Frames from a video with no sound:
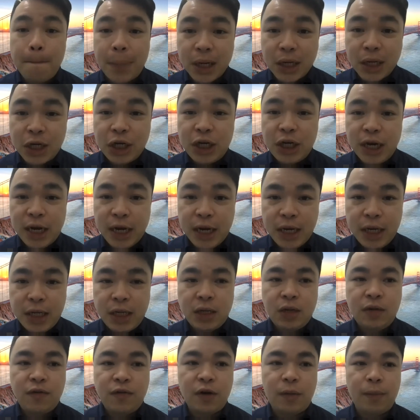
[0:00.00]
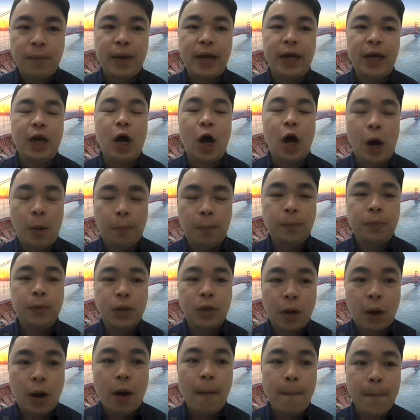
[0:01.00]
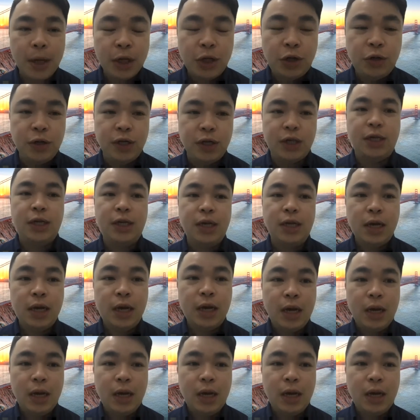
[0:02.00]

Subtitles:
purchase from an optometrist.